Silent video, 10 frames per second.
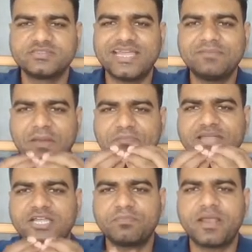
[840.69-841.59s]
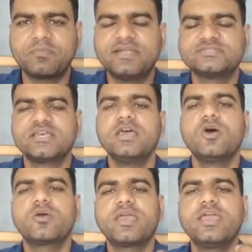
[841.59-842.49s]
that peptide fragments,
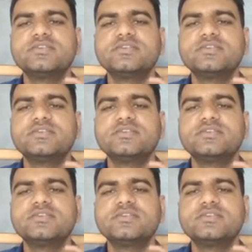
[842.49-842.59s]
okay,